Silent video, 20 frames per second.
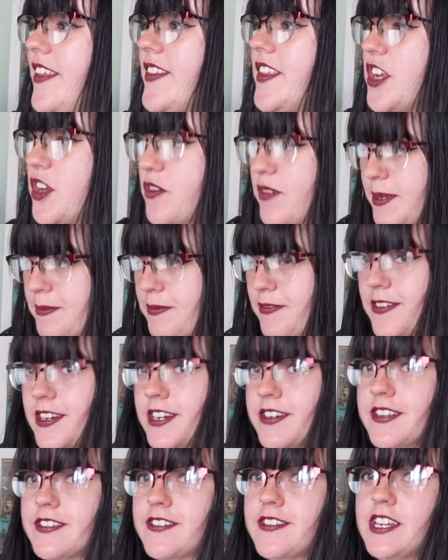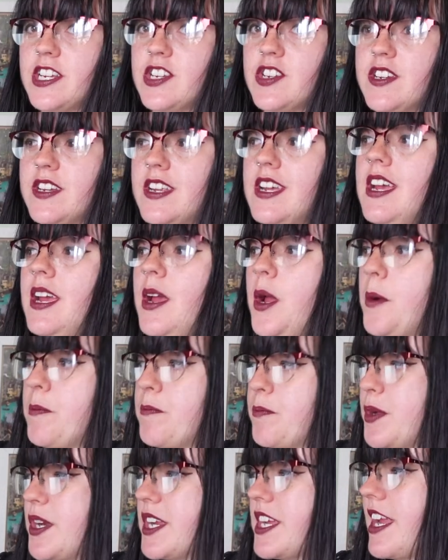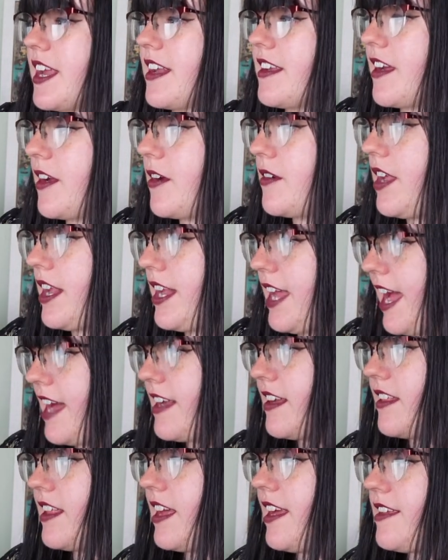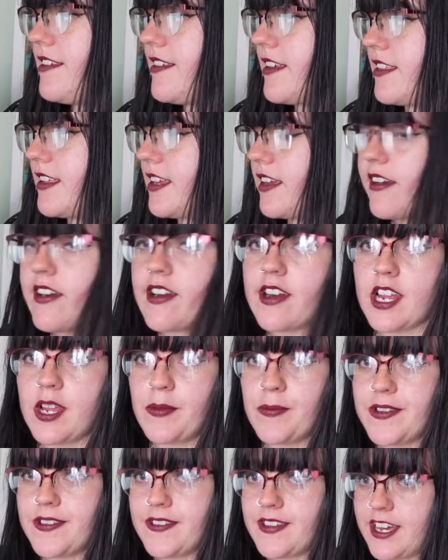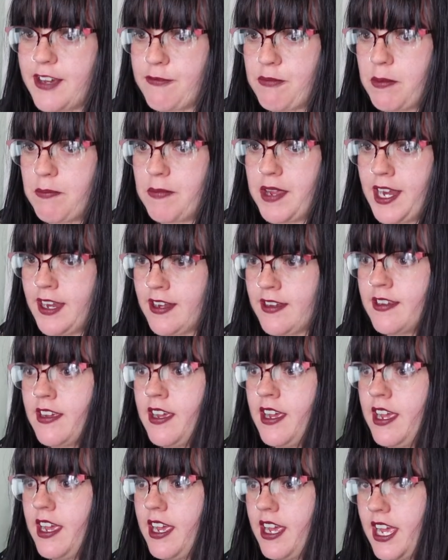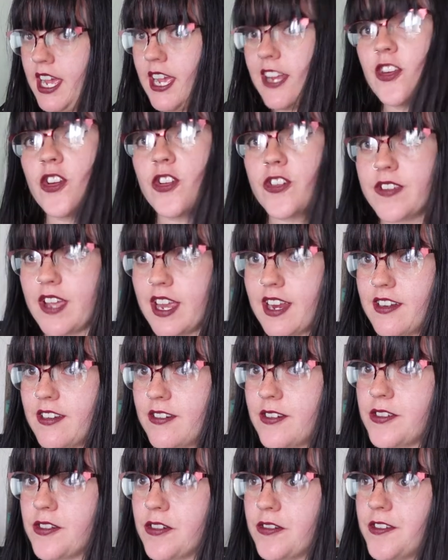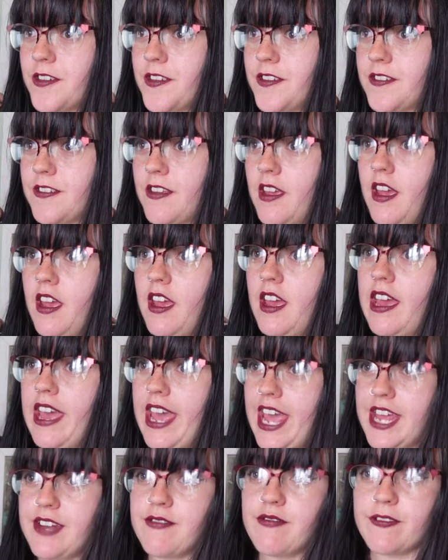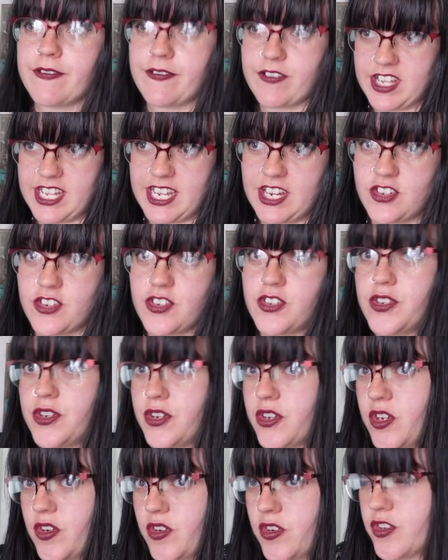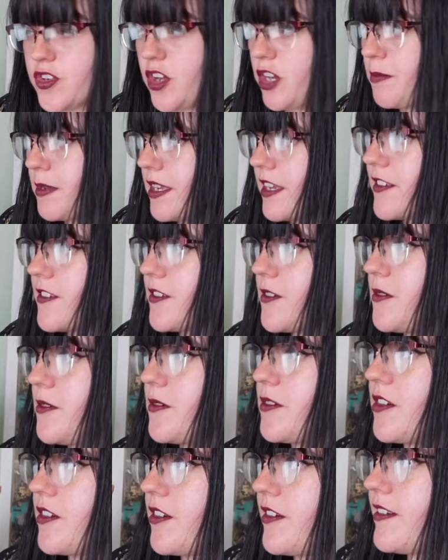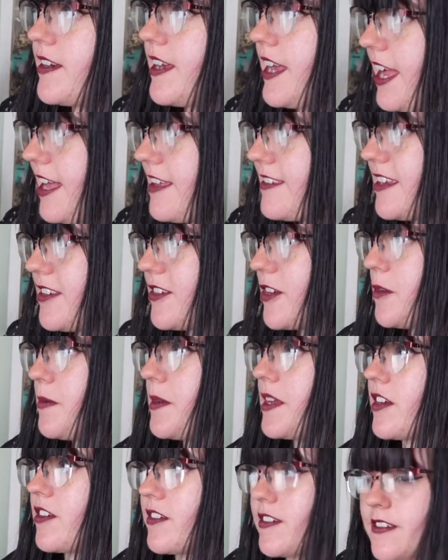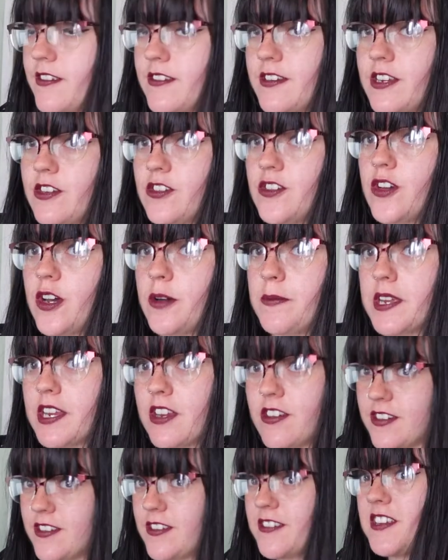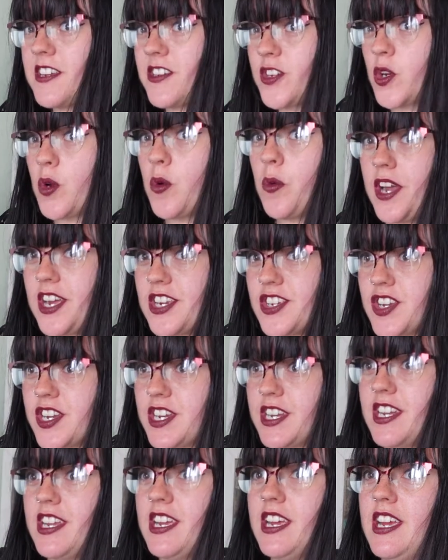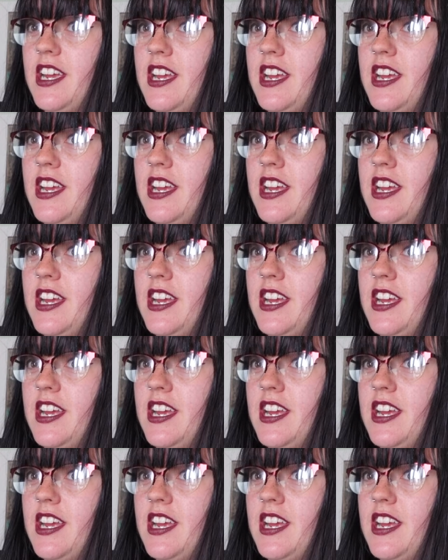that you write before your dissertation, breaking down and analysing the arguments that have been made in your secondary sources in relation to your topic. So your essay topic, your dissertation question,